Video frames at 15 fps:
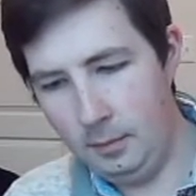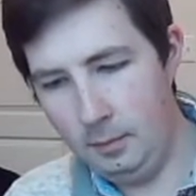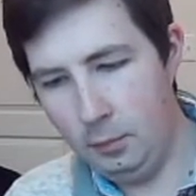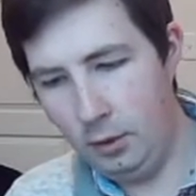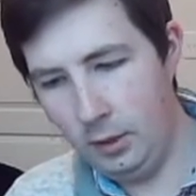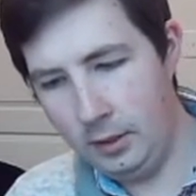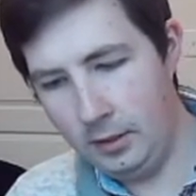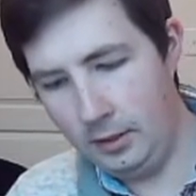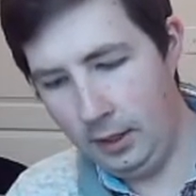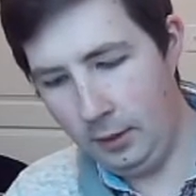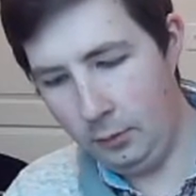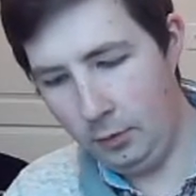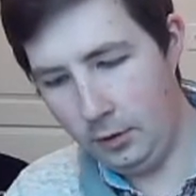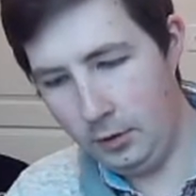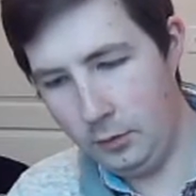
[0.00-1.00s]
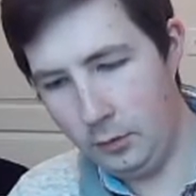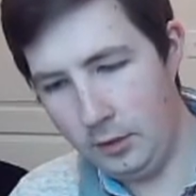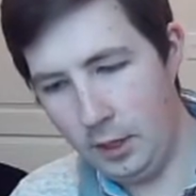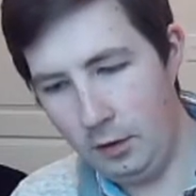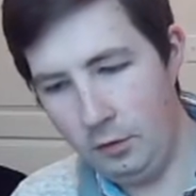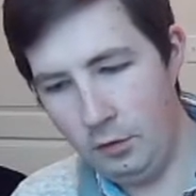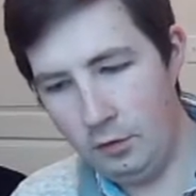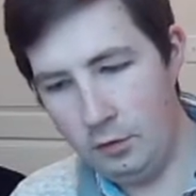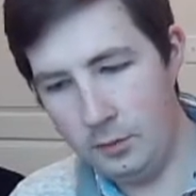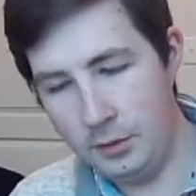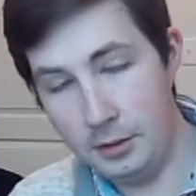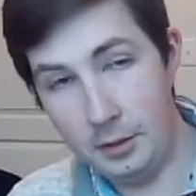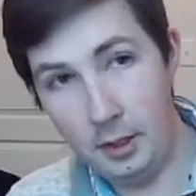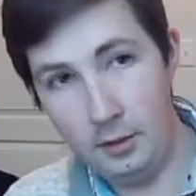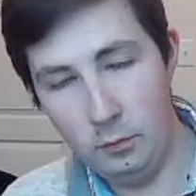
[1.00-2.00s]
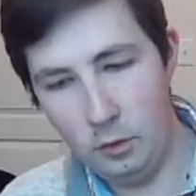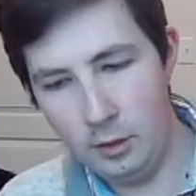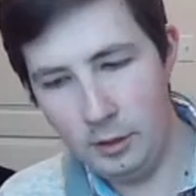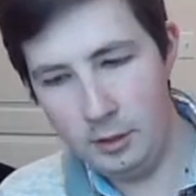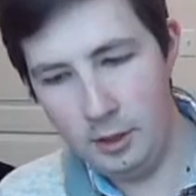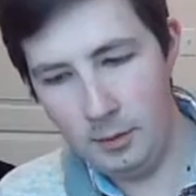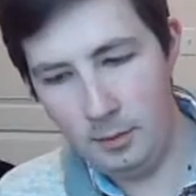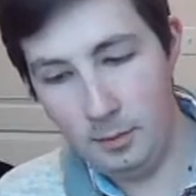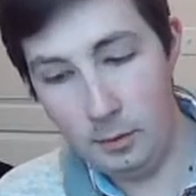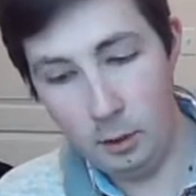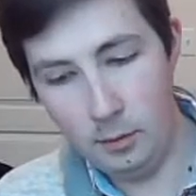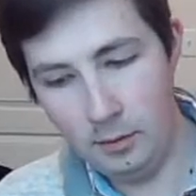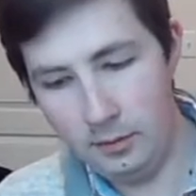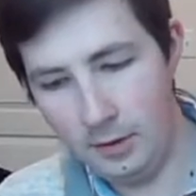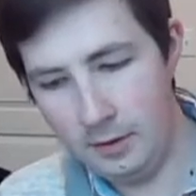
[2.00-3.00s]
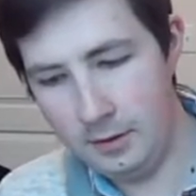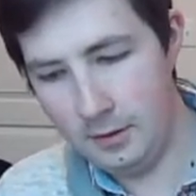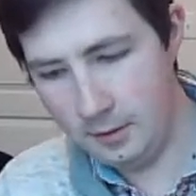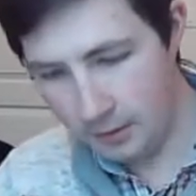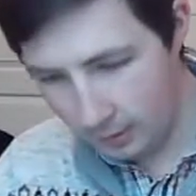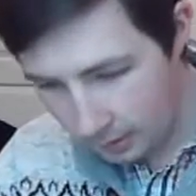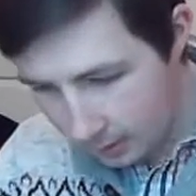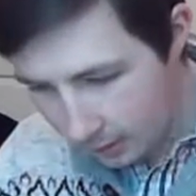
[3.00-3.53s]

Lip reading: book that was recovered from the Slave One ship, Boba Fett's